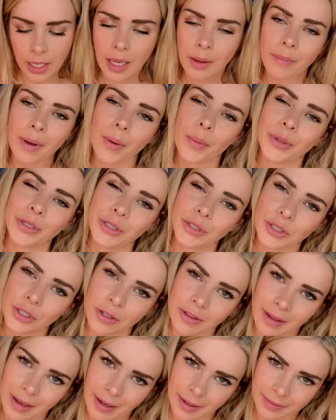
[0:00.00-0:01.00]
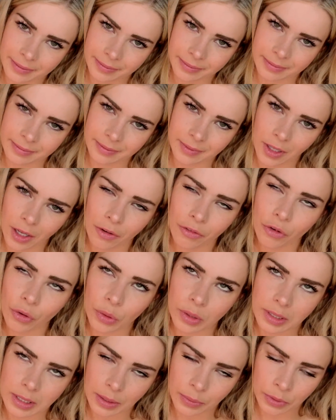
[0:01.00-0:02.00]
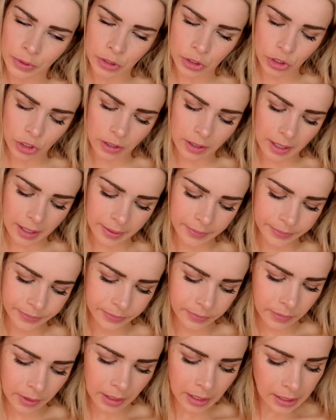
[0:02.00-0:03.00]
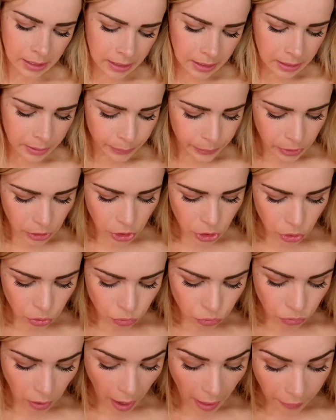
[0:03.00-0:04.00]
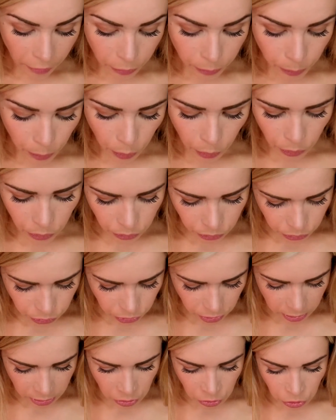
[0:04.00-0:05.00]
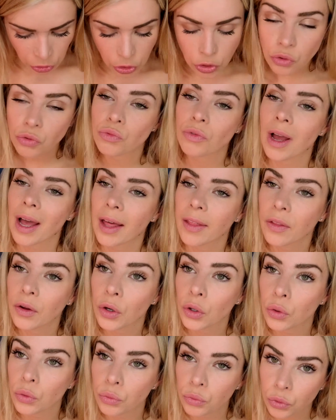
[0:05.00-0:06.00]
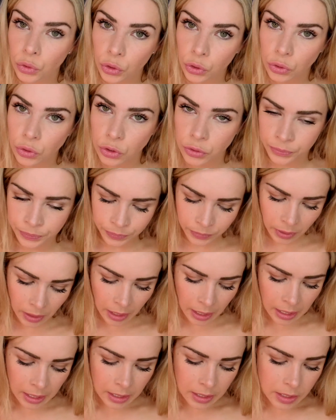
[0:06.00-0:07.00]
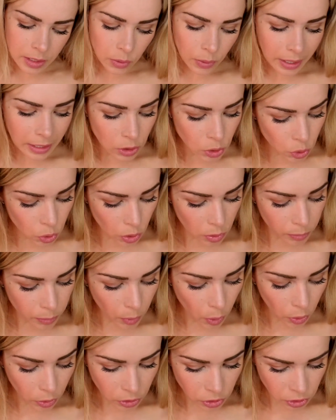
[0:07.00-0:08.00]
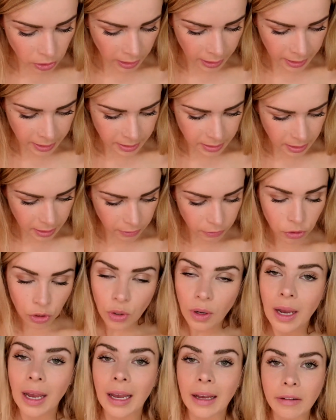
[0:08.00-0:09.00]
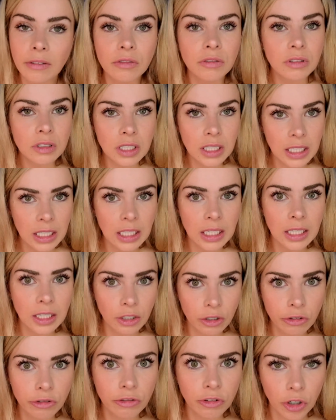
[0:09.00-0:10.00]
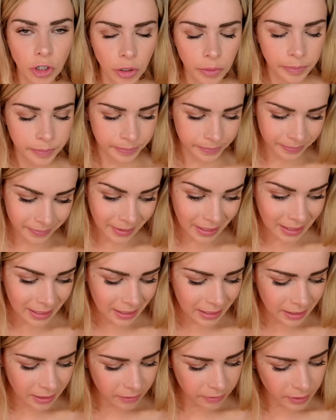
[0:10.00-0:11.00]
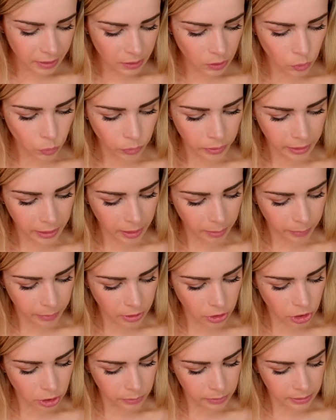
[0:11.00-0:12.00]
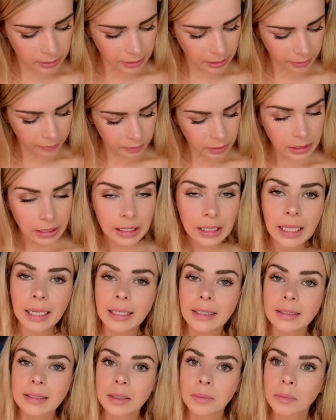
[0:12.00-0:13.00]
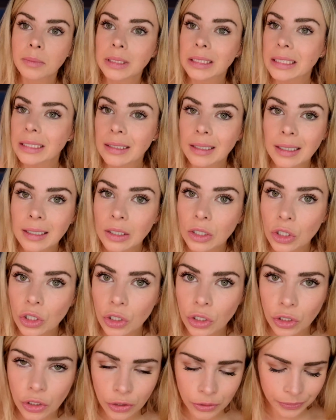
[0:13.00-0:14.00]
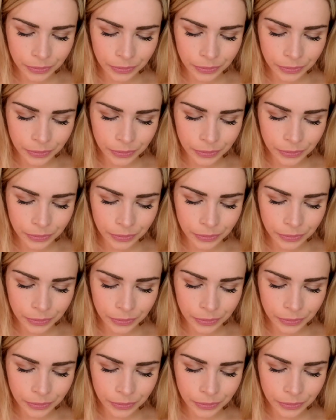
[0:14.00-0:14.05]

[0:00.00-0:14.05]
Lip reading: But I wouldn't do that. Of course I wouldn't do that. But she's rather posh and she's rather rude. So I do apologise if you have to hear from Victoria, but she would definitely like somebody like you.